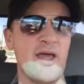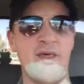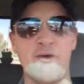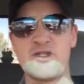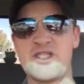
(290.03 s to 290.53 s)

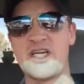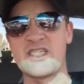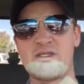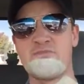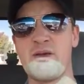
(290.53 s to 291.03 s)
And that was
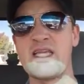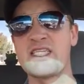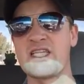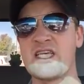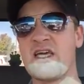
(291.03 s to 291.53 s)
just
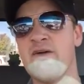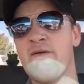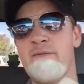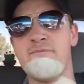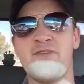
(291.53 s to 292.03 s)
basically
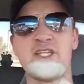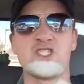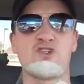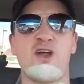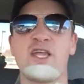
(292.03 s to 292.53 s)

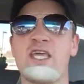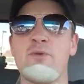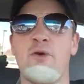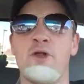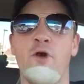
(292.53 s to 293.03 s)
Vince trying to
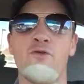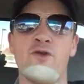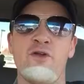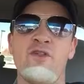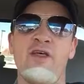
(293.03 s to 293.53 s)
get one
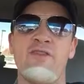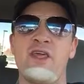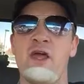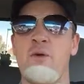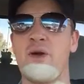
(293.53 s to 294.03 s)
over that the uh,